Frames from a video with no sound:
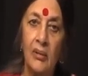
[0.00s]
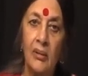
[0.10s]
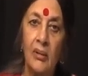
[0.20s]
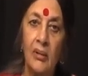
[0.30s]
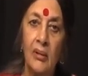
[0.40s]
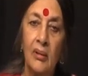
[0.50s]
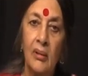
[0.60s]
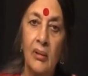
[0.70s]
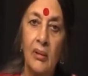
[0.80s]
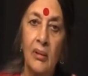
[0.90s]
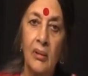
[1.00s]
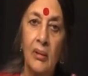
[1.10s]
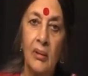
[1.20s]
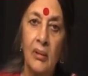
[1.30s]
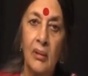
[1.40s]

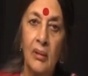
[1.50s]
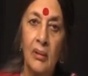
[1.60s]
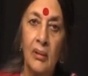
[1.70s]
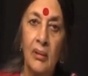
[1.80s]
(no one is talking)